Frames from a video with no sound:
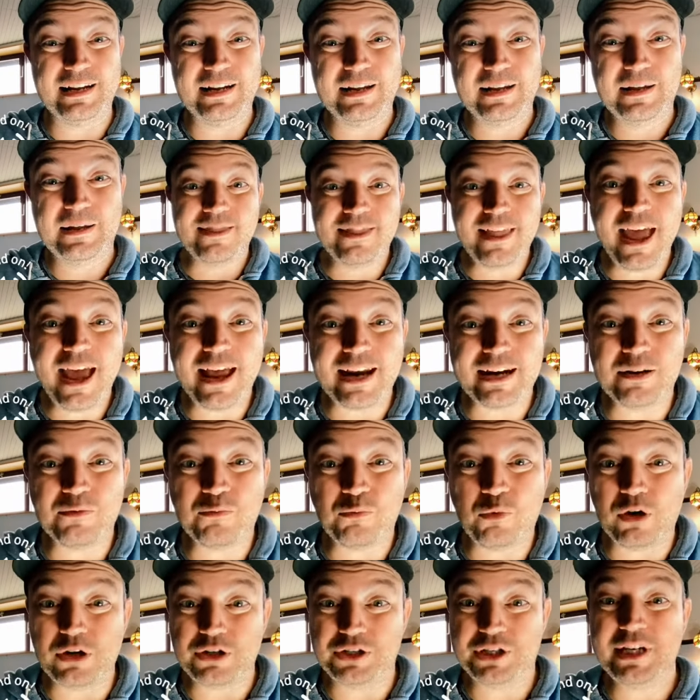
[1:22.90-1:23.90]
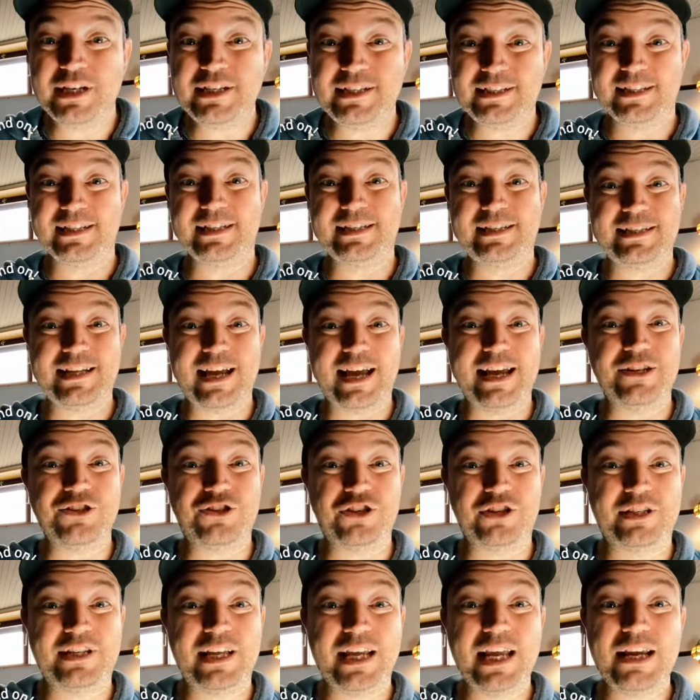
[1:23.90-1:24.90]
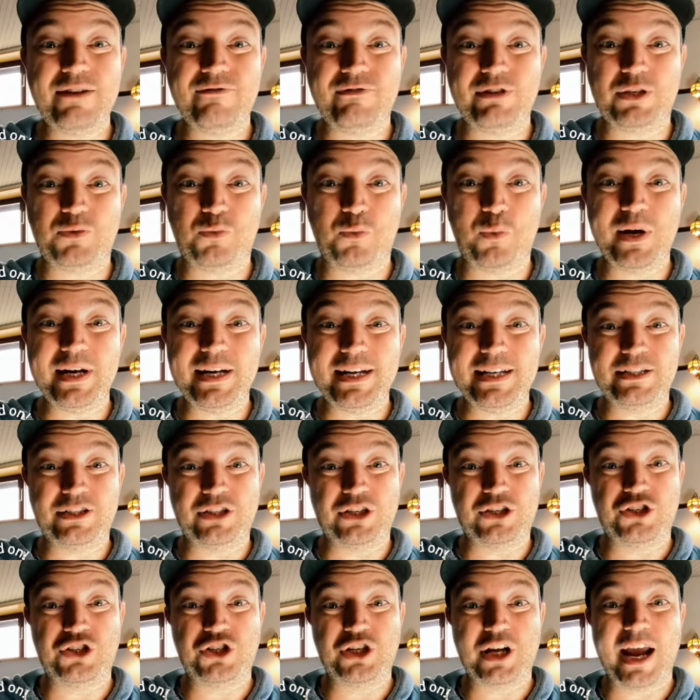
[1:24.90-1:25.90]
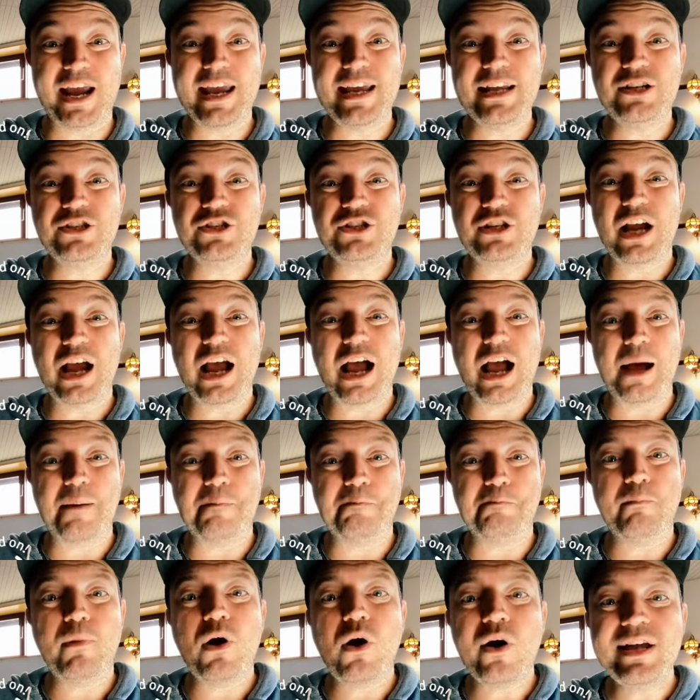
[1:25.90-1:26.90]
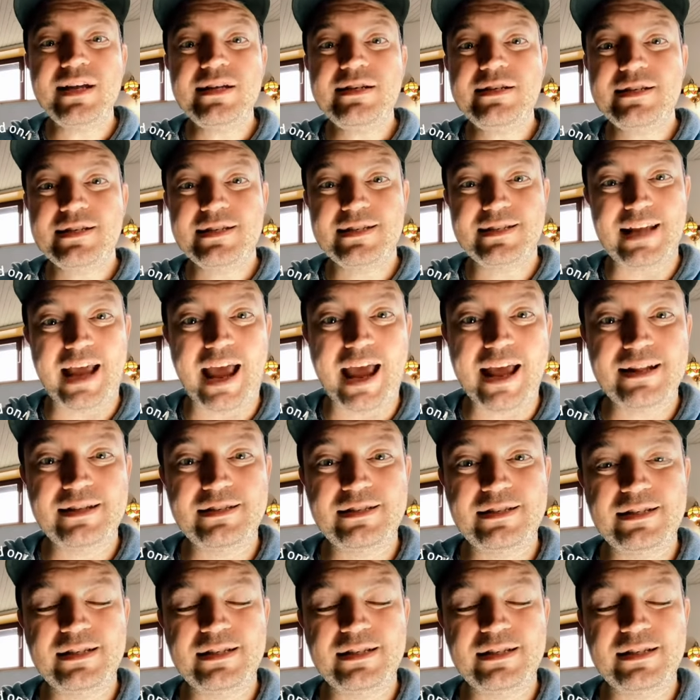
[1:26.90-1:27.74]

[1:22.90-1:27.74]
Then, what Jesus is saying just here is we need to change our mindset,